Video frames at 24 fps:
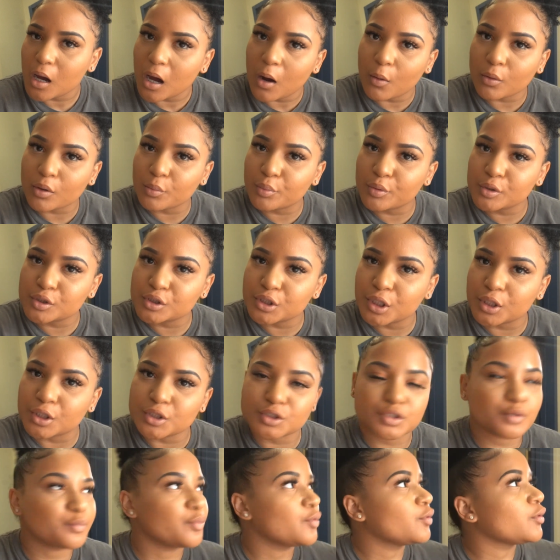I would appreciate the
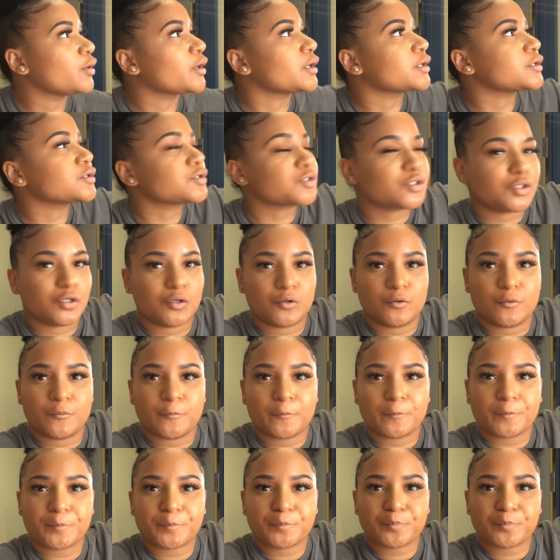support. So